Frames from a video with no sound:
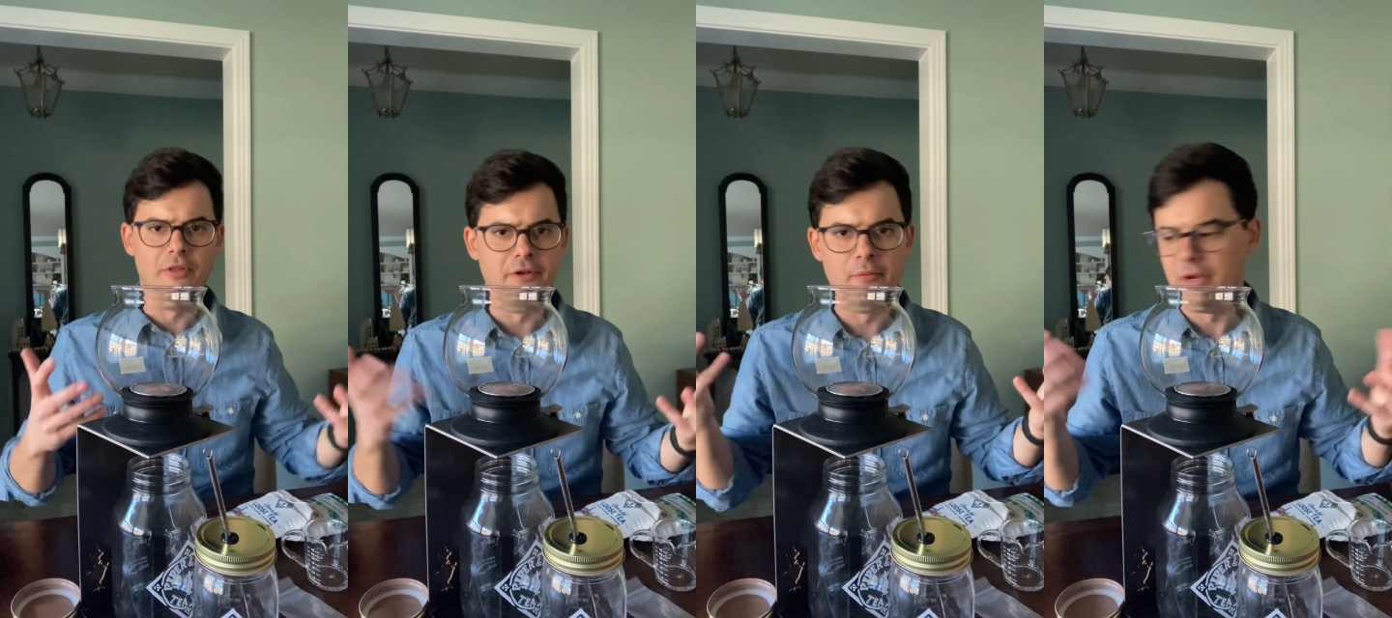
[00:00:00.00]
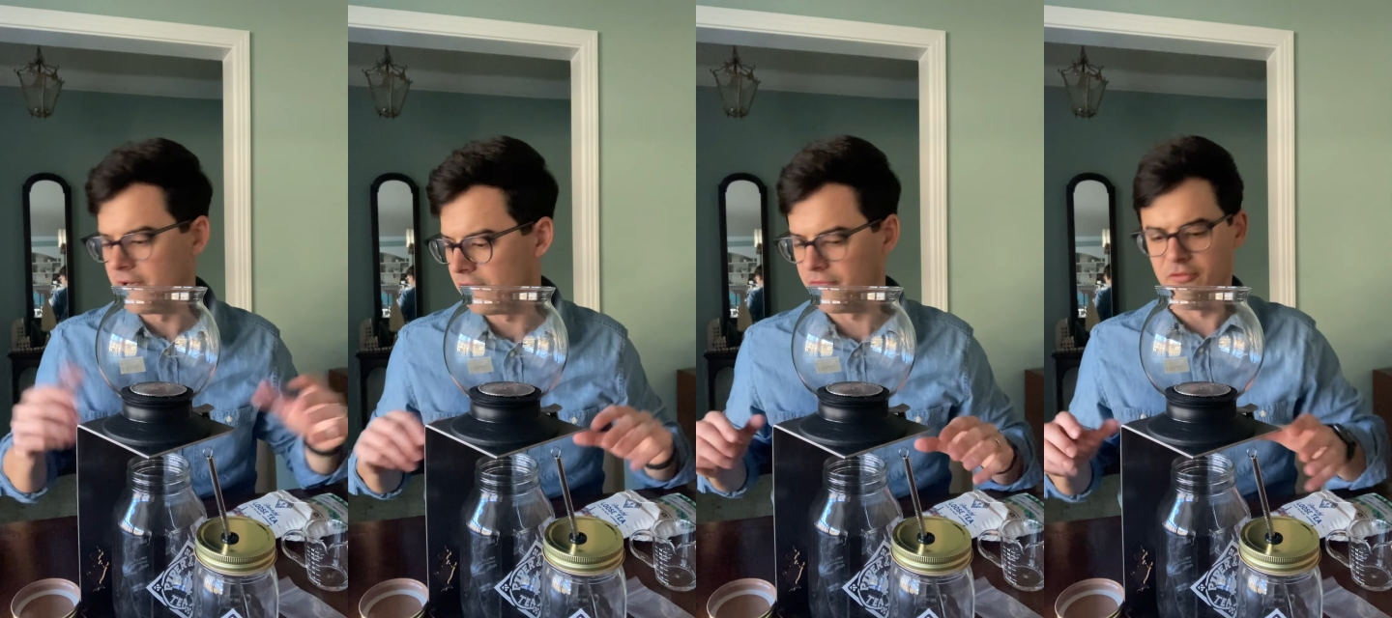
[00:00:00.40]
that nobody
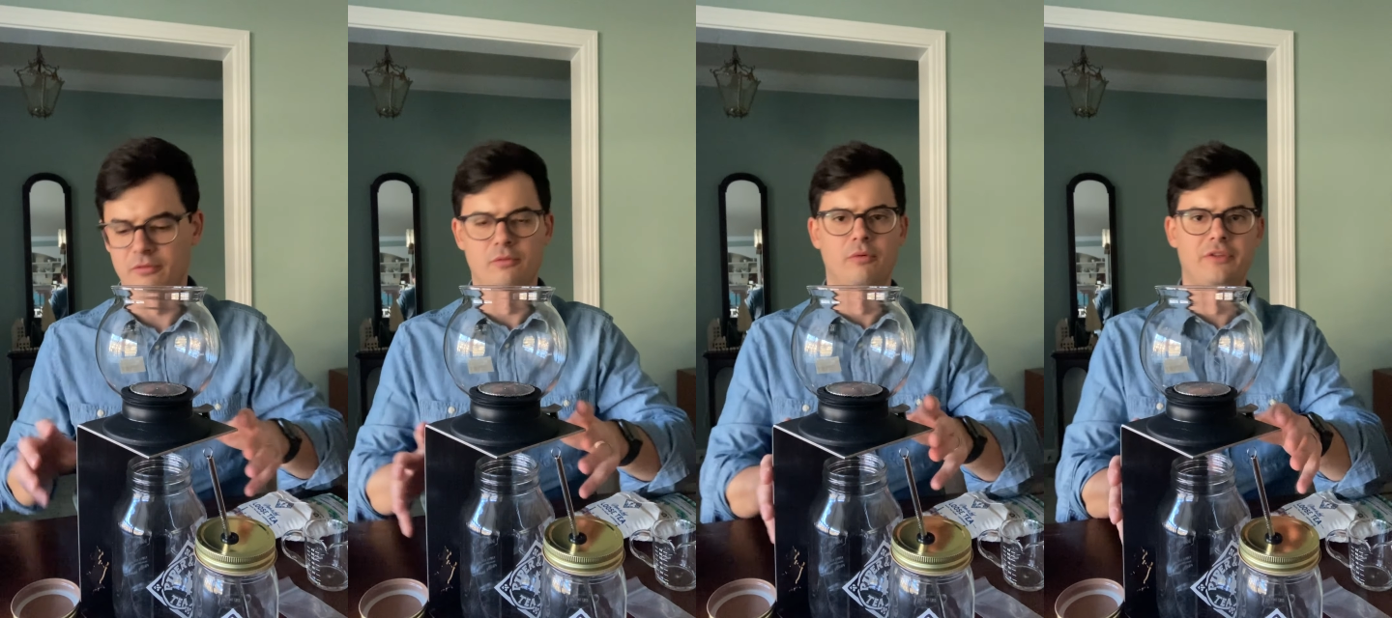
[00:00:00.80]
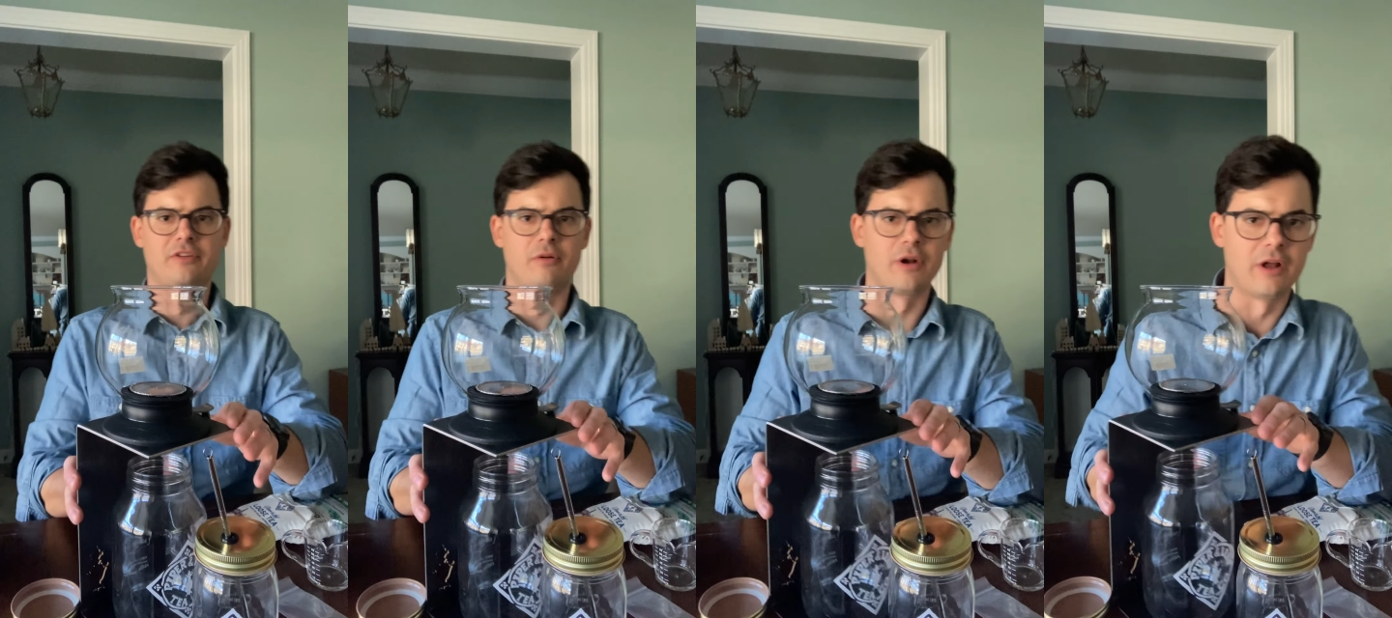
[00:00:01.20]
knows what's
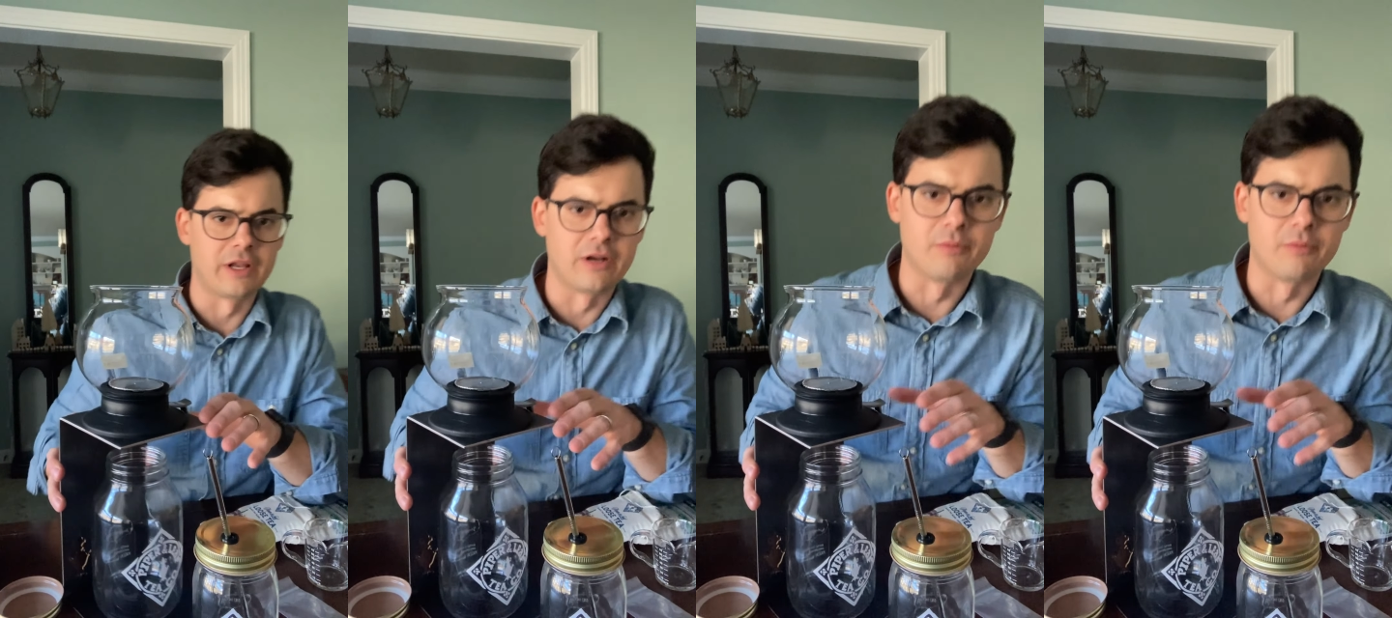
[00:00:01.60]
going on here,